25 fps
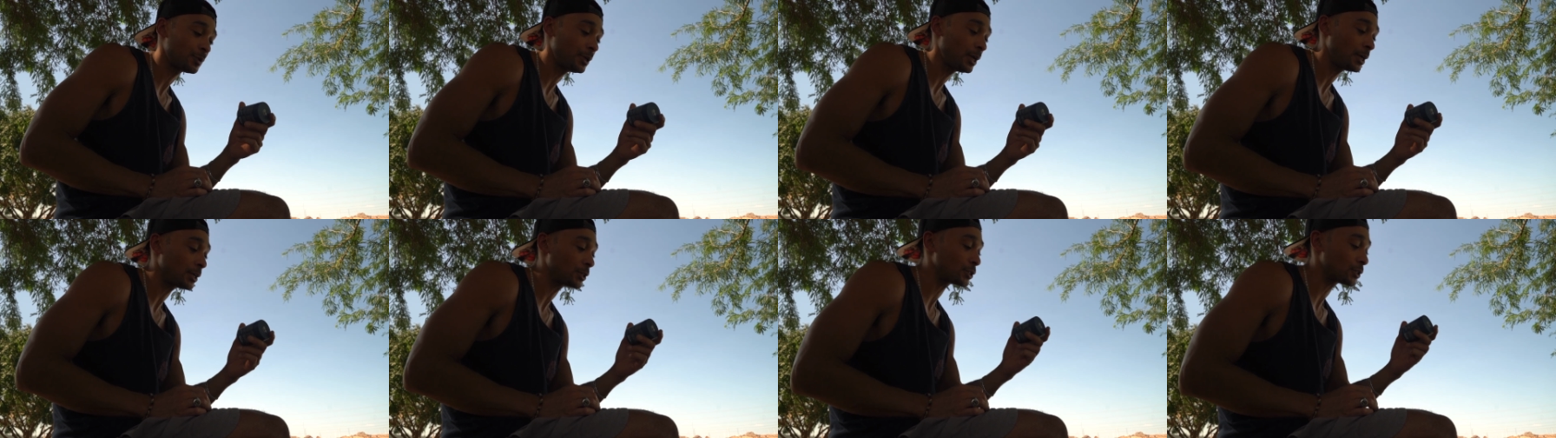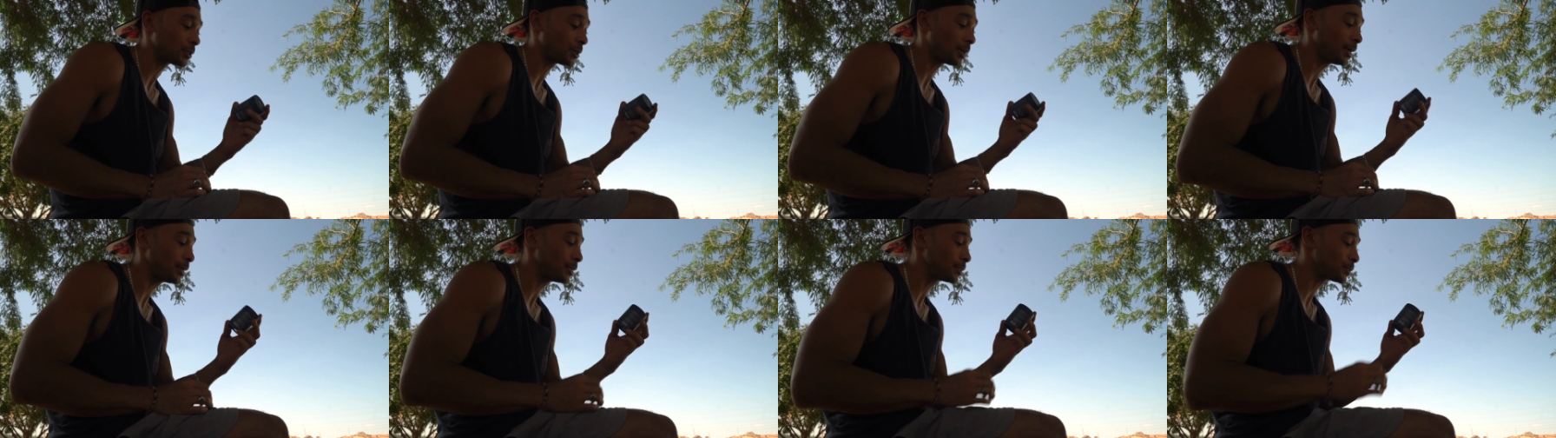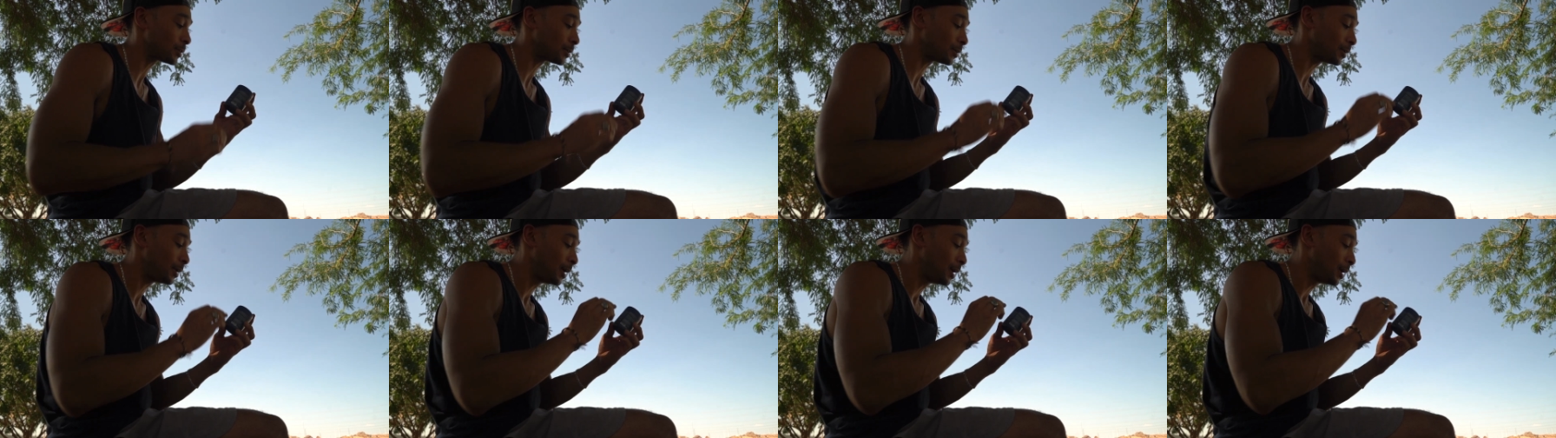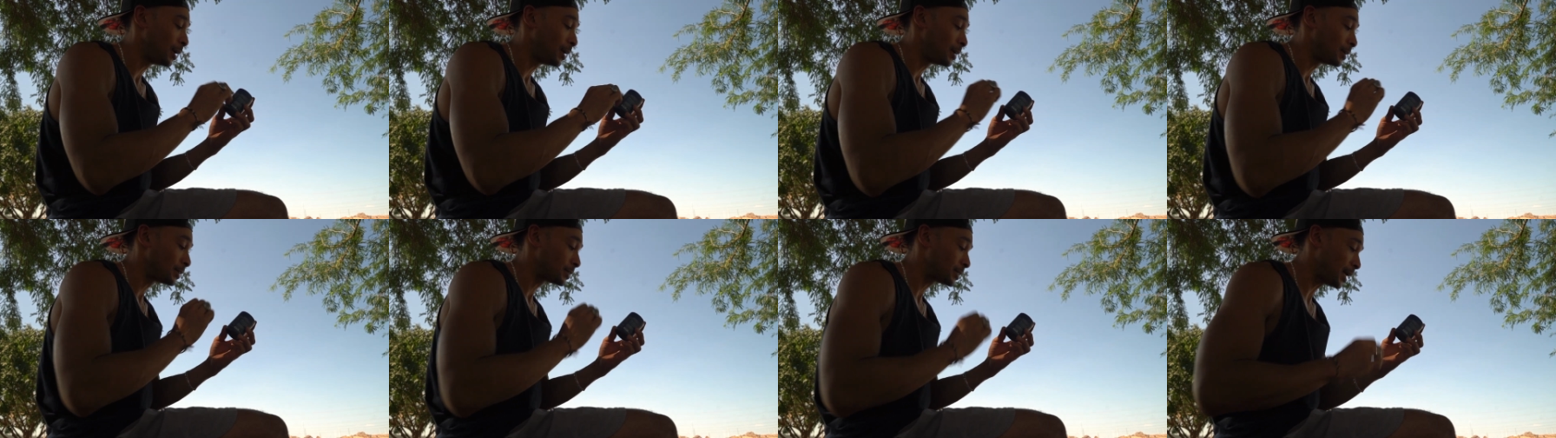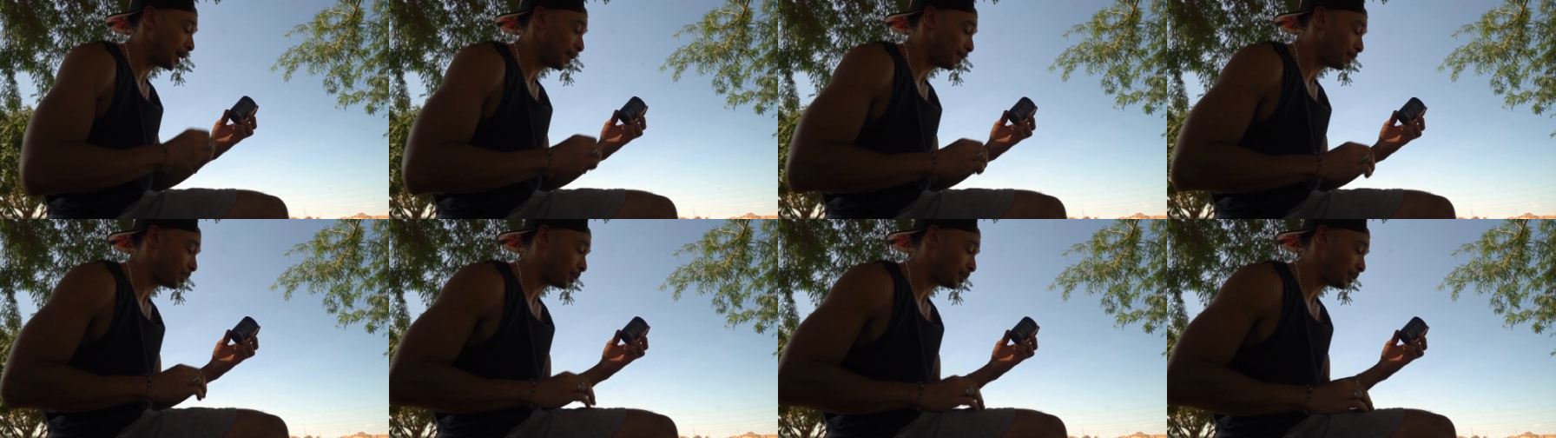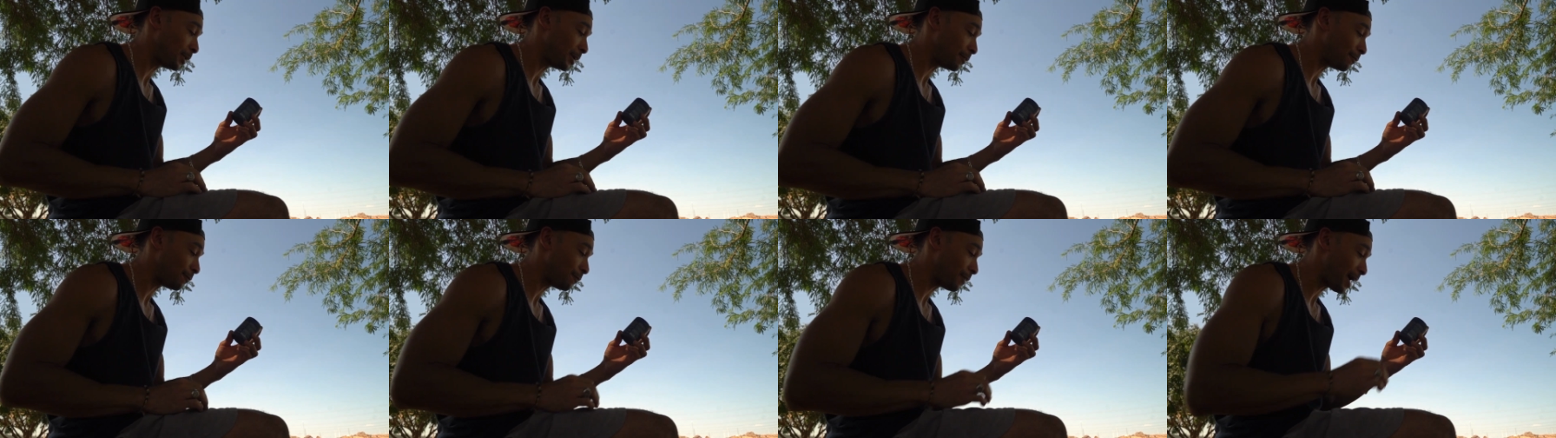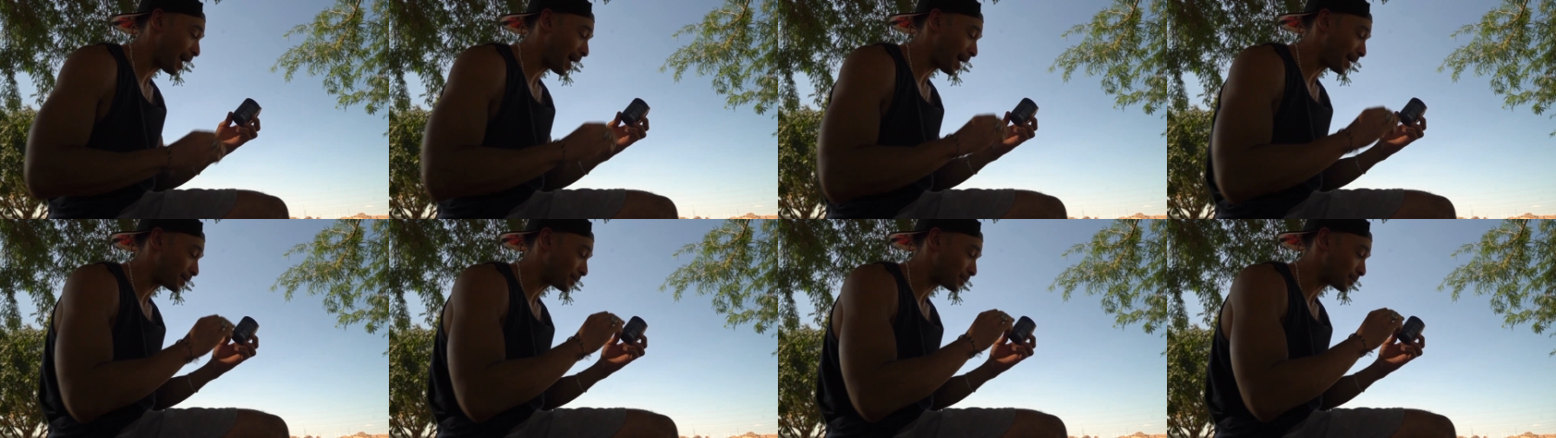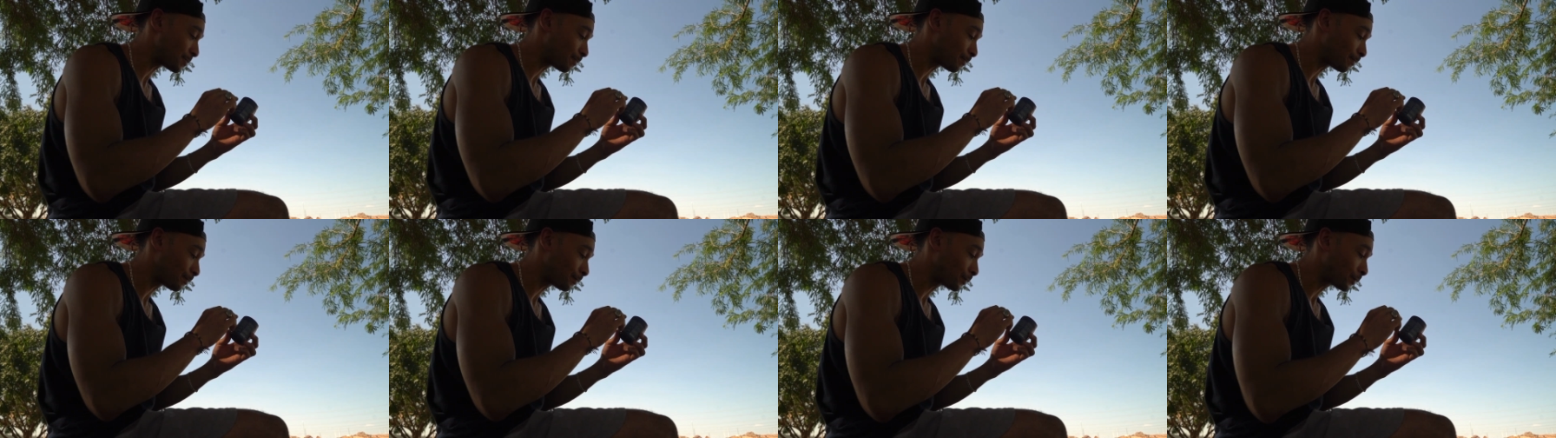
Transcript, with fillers: production, right? So supplement facts.